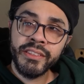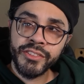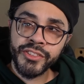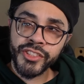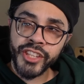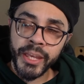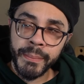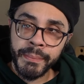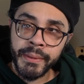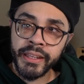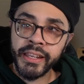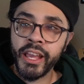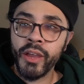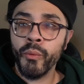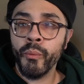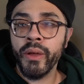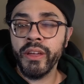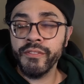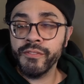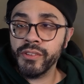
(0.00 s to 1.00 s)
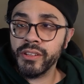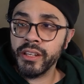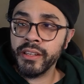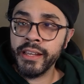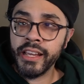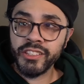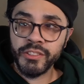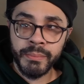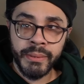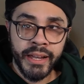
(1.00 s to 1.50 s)
skip it and wait for the
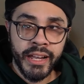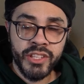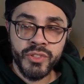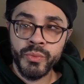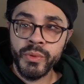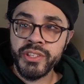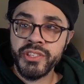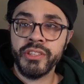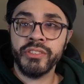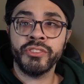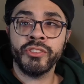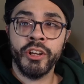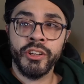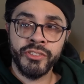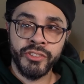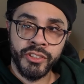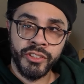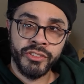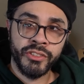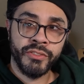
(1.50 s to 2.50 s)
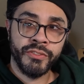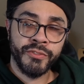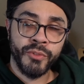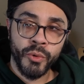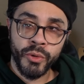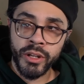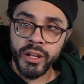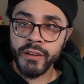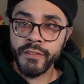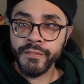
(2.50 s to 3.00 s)
next patch, which is Star Citizen
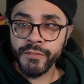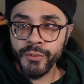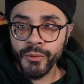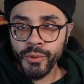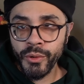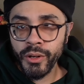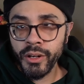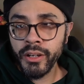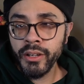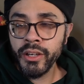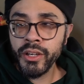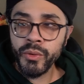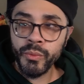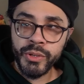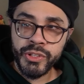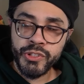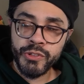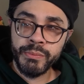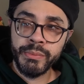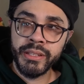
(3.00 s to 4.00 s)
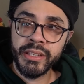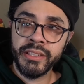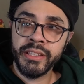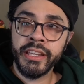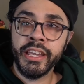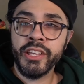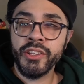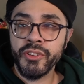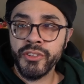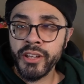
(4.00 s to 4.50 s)
4.4, which will be
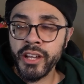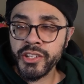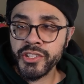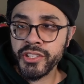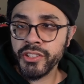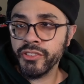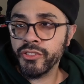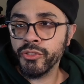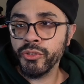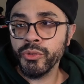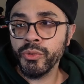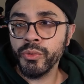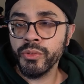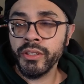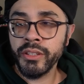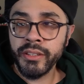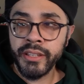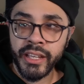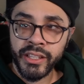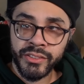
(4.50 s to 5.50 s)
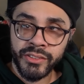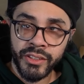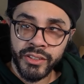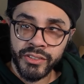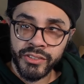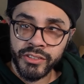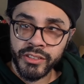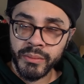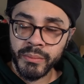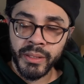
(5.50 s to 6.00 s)
the introduction to the Nick
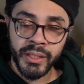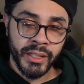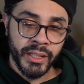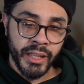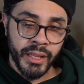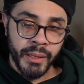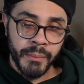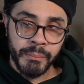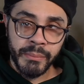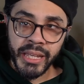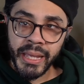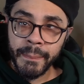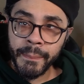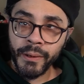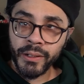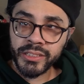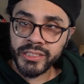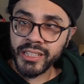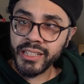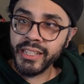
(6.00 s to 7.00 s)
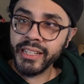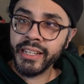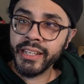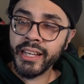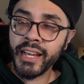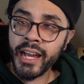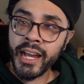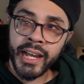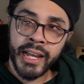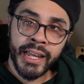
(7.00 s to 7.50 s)
system? Me
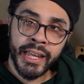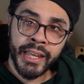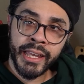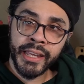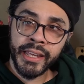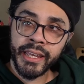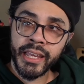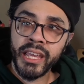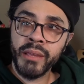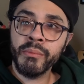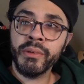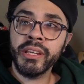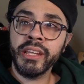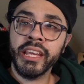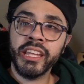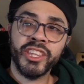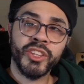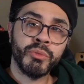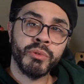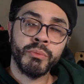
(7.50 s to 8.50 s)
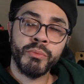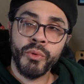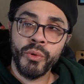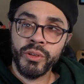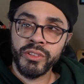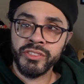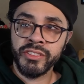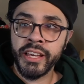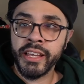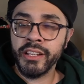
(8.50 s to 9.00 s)
personally, I am going to get the
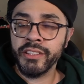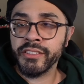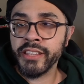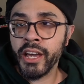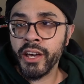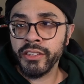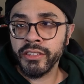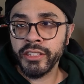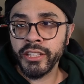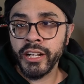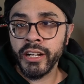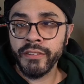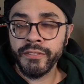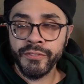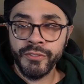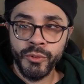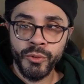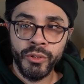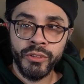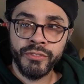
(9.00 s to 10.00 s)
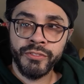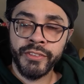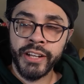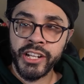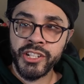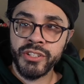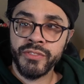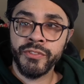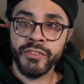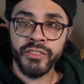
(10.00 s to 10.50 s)
rewards that is out there for
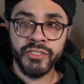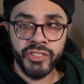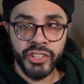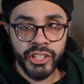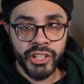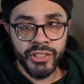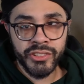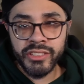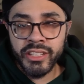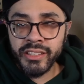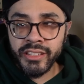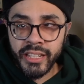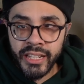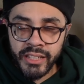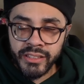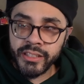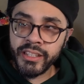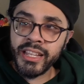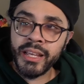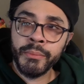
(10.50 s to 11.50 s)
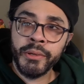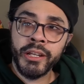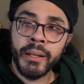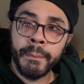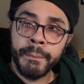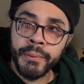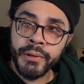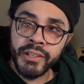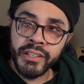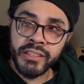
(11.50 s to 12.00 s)
Fractured Frontiers, and then after that I'm going
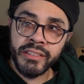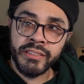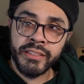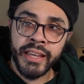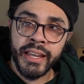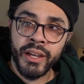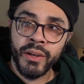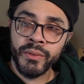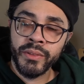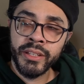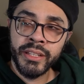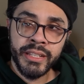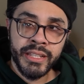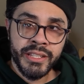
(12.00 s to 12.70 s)
to put it down